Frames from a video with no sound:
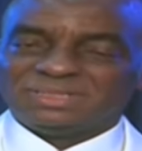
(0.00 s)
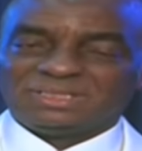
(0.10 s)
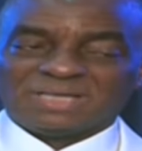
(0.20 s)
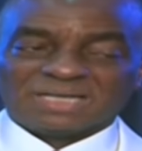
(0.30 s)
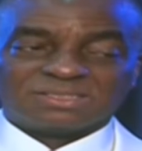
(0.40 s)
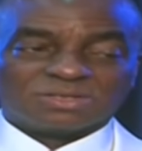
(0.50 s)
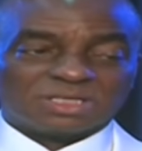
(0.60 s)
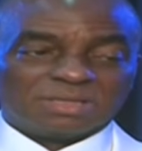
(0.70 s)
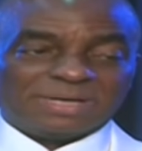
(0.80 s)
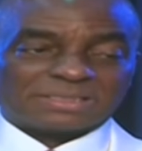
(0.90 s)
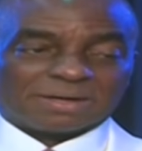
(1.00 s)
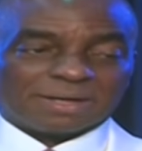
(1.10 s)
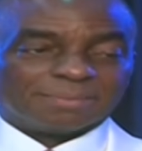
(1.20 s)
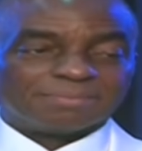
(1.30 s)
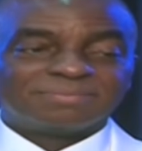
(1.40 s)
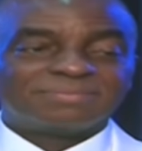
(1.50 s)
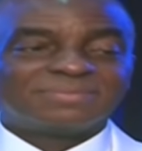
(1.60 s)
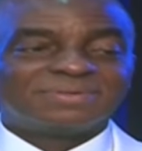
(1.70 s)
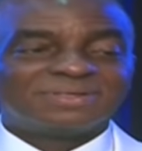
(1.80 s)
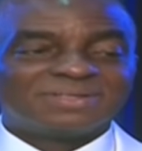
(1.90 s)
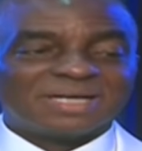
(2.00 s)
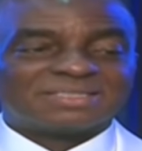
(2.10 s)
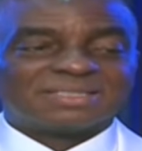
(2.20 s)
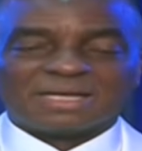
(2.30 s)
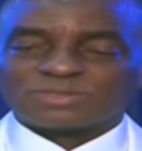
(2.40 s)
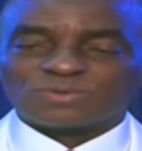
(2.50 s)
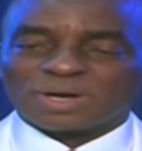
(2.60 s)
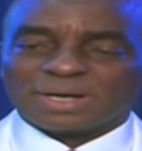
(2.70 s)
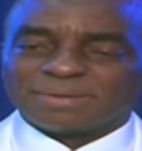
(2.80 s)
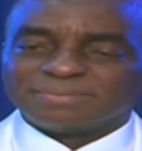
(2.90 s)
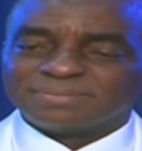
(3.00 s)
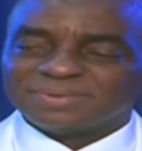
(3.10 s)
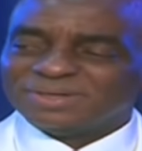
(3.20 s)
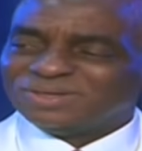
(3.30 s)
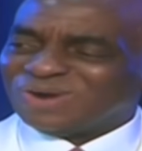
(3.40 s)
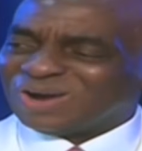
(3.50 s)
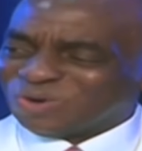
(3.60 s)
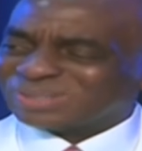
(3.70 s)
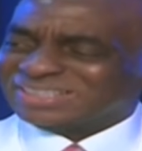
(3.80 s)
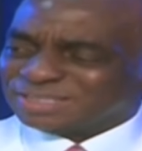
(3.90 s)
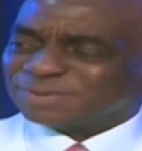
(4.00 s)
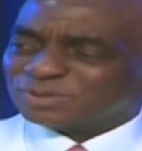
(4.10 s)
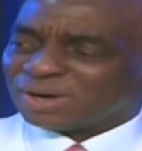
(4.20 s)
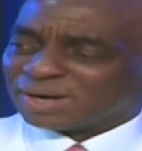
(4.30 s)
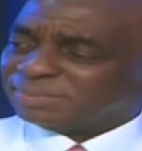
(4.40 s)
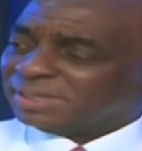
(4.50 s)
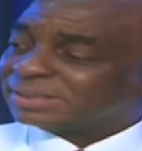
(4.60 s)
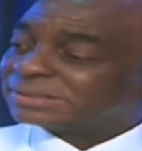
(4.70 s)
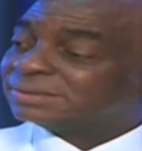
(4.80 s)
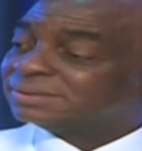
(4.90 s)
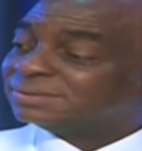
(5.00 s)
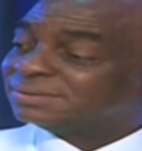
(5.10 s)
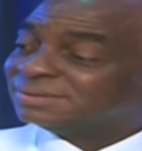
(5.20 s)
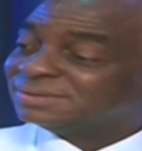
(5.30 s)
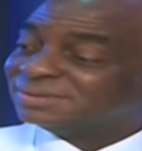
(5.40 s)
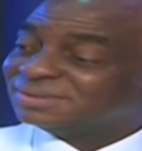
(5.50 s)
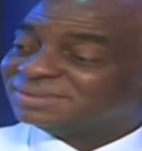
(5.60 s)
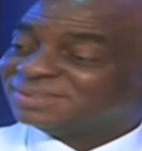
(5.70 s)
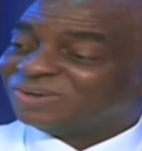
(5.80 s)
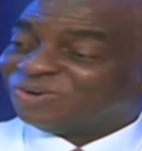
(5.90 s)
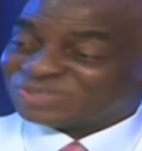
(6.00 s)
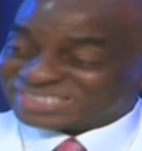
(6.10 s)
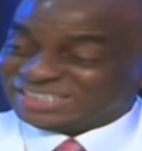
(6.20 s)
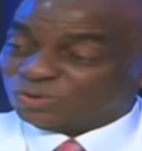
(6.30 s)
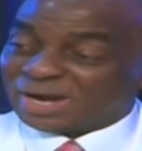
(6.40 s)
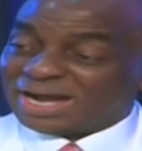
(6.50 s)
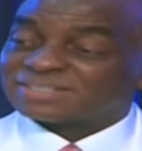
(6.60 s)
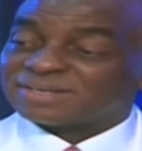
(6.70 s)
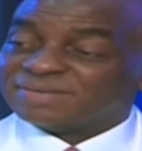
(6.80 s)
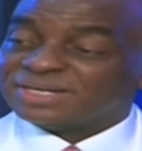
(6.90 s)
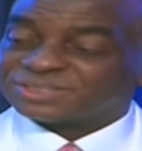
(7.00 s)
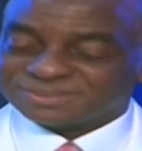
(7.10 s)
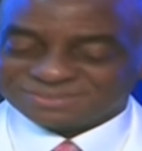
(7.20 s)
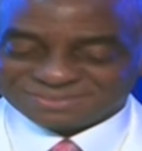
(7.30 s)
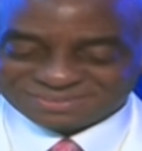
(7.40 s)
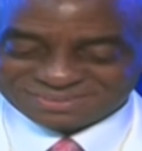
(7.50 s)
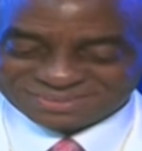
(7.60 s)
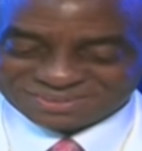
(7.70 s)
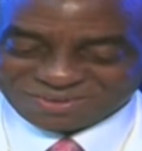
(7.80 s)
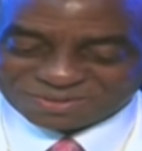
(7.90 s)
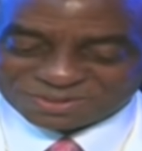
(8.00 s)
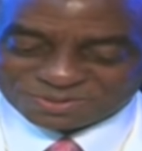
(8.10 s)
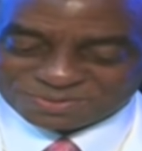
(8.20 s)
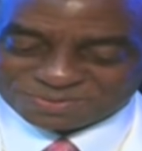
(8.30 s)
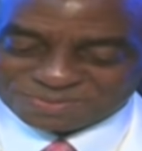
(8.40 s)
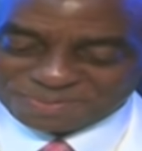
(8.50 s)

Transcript: That's just in the mental realm. That's intellectual realm. You are not in the spiritual realm yet until you catch revelation of the truth.